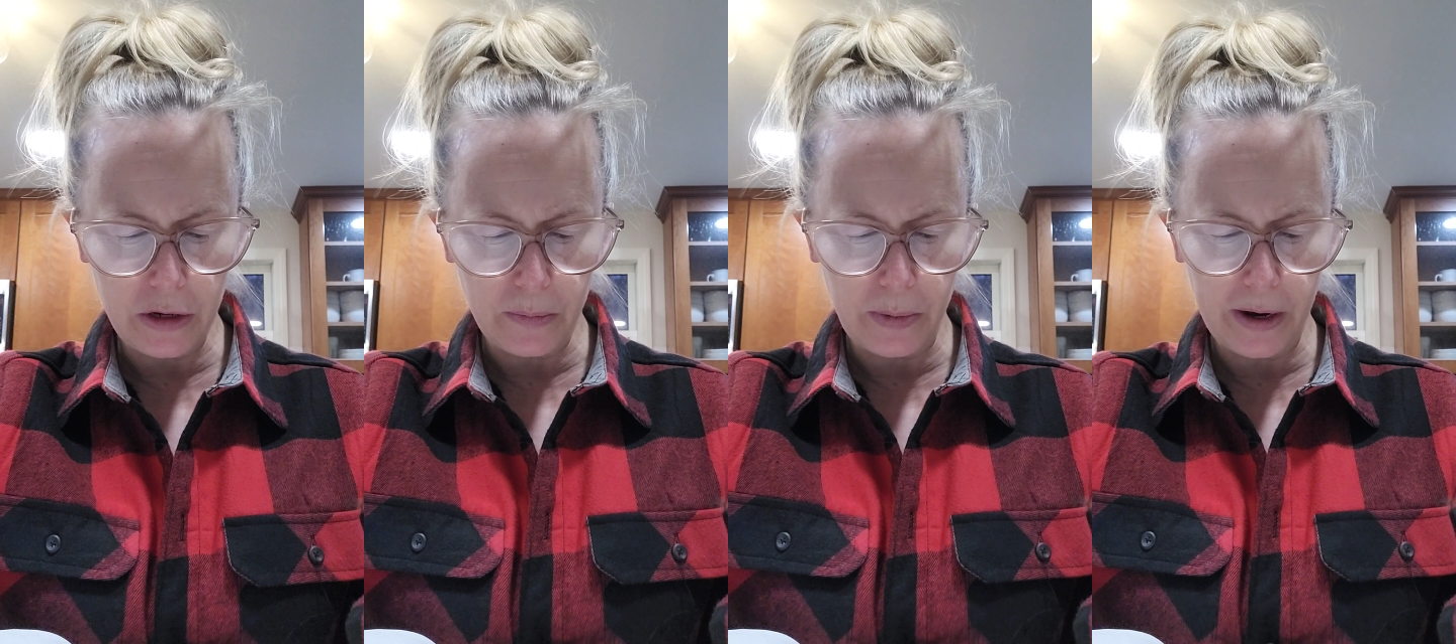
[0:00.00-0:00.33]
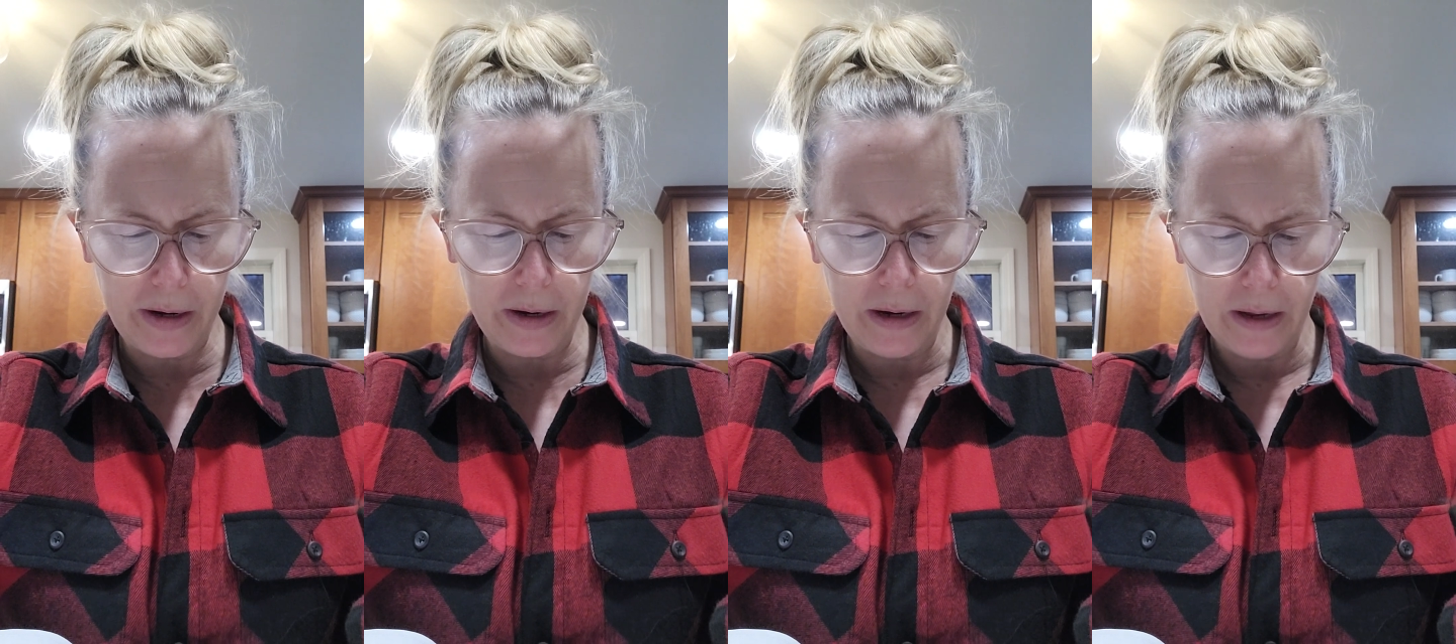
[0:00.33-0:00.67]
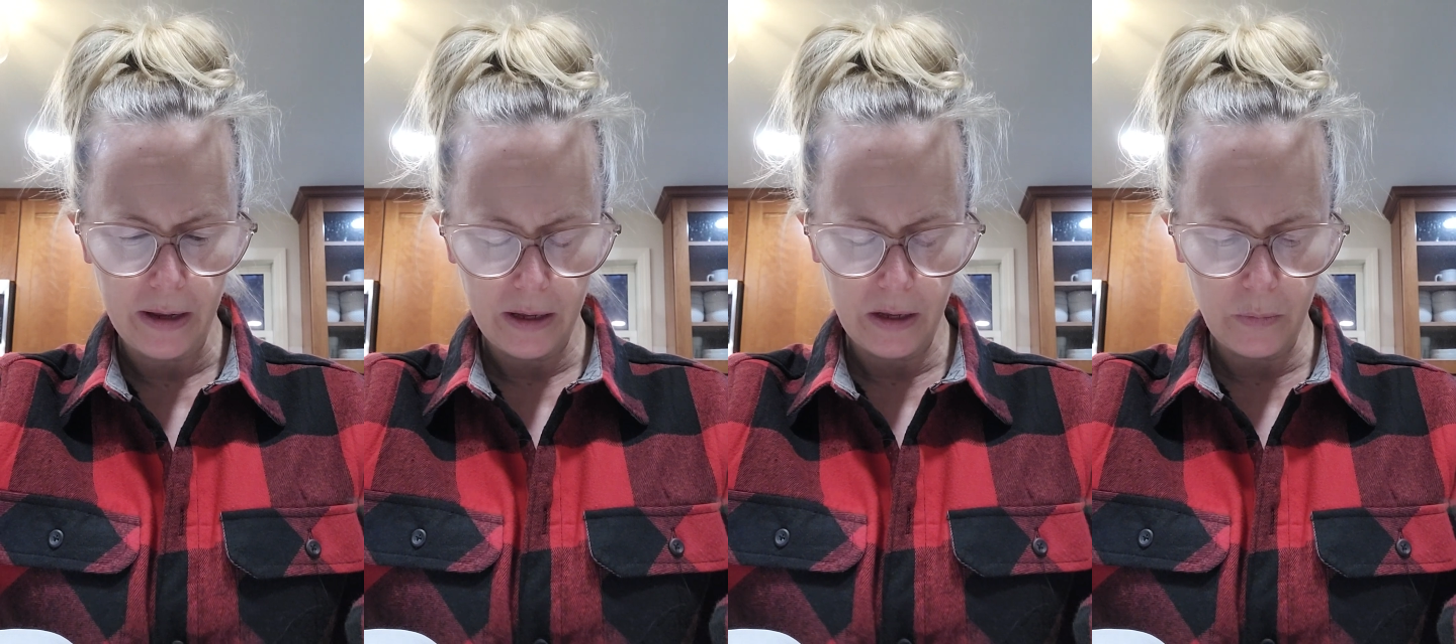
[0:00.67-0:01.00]
your bread
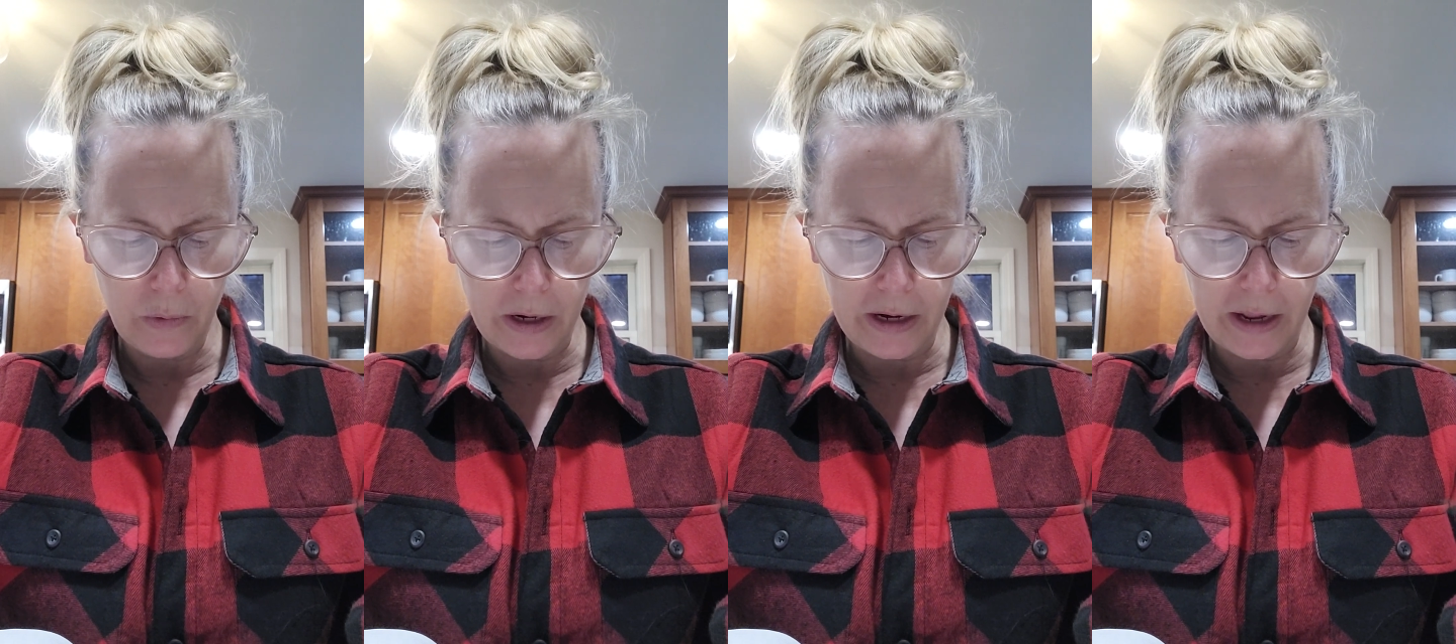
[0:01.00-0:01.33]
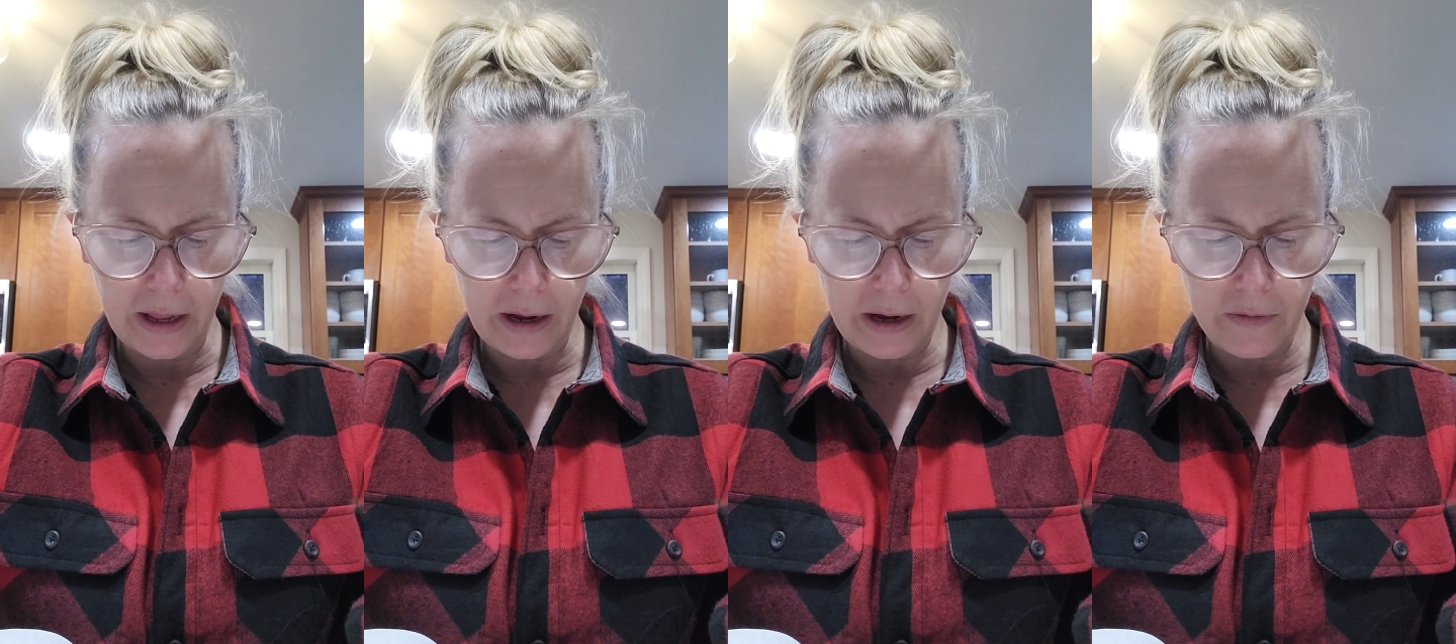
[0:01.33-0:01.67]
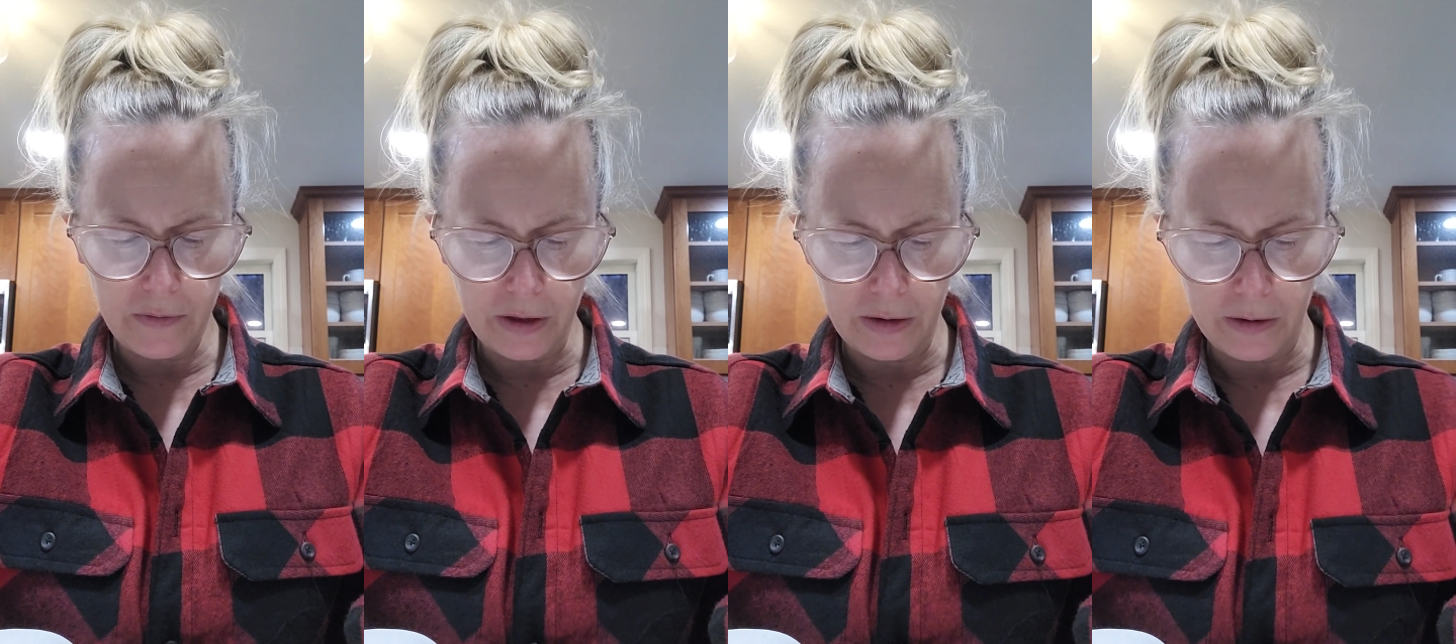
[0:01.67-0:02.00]
in one
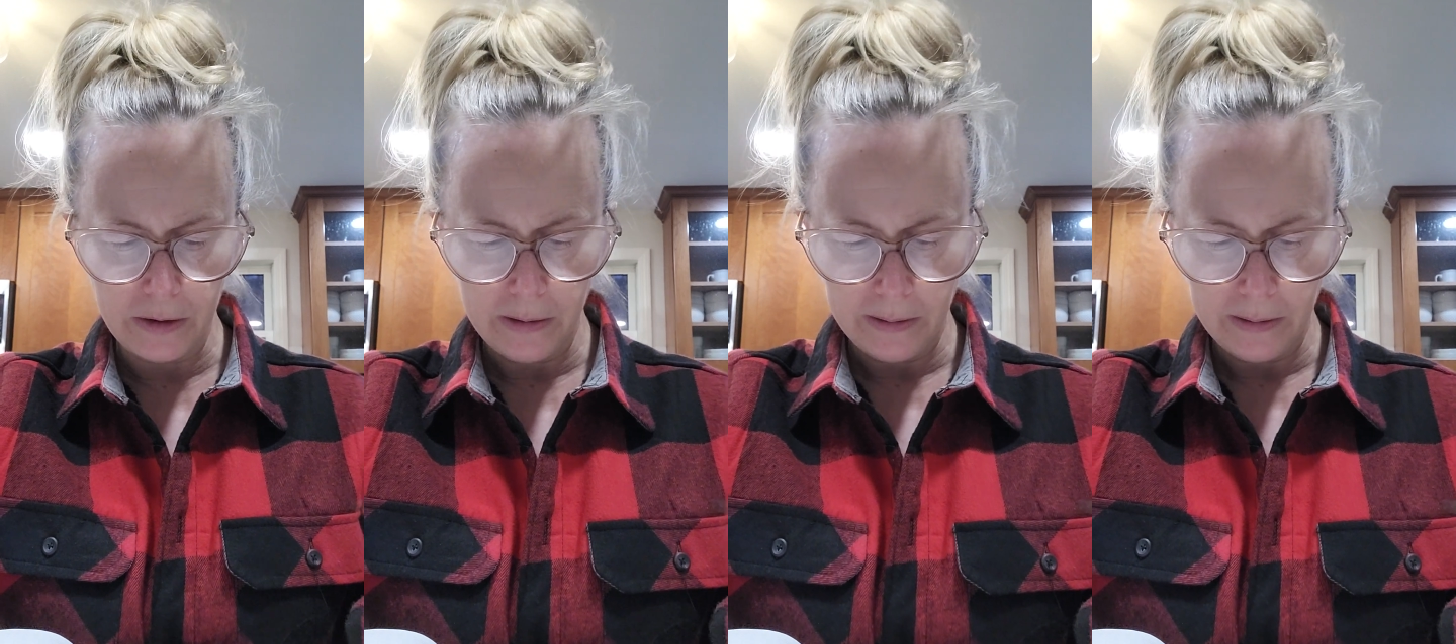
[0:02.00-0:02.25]
oven,